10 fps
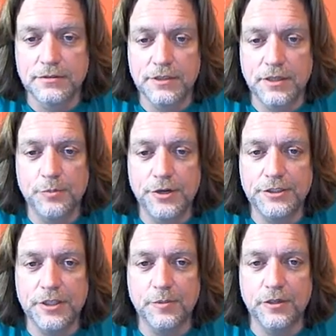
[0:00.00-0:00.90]
They're pretty
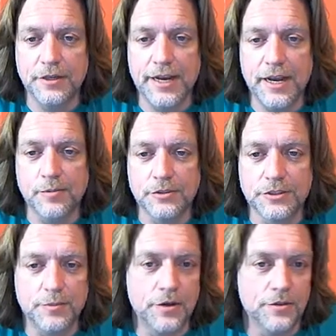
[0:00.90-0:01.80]
similar cables.
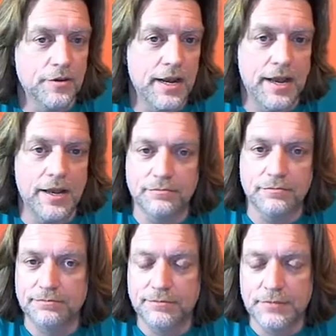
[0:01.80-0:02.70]
They're both great.
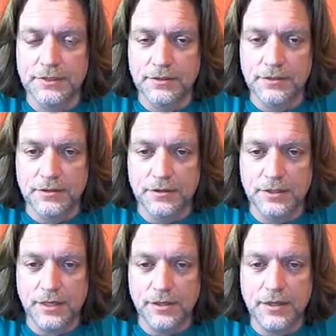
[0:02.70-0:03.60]

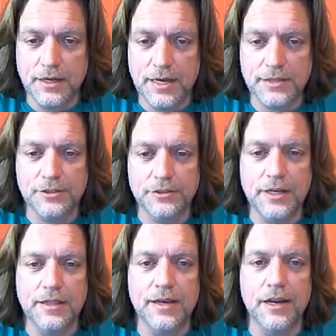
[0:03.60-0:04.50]
You know, Colossals
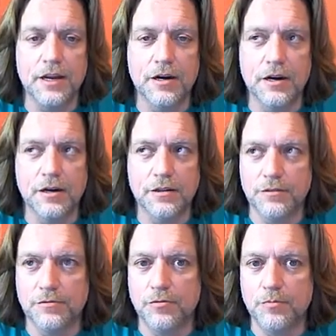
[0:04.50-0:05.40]
I think are
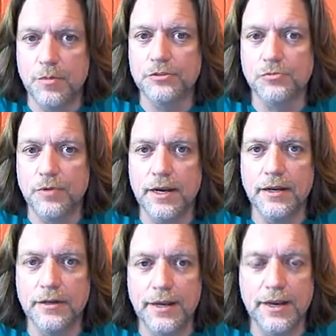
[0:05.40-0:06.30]
the most
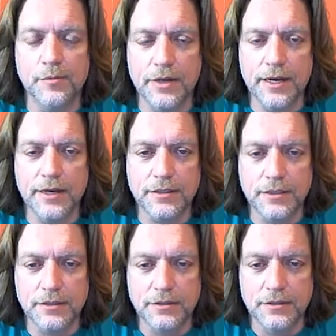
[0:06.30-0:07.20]
rugged cable out
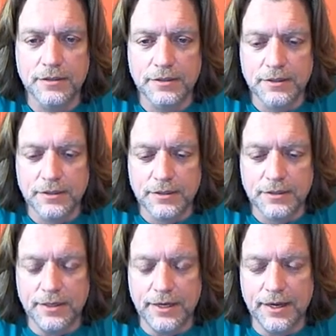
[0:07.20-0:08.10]
there,
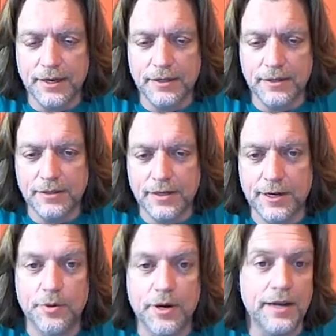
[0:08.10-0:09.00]
and I
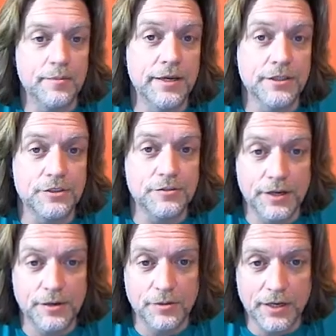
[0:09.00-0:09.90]
know Brian Mendes
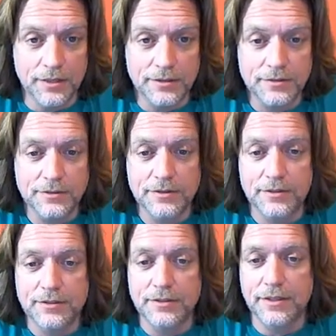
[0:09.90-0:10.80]
very well,
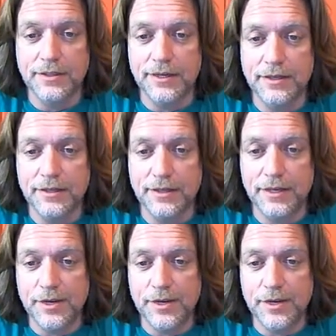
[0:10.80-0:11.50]
and he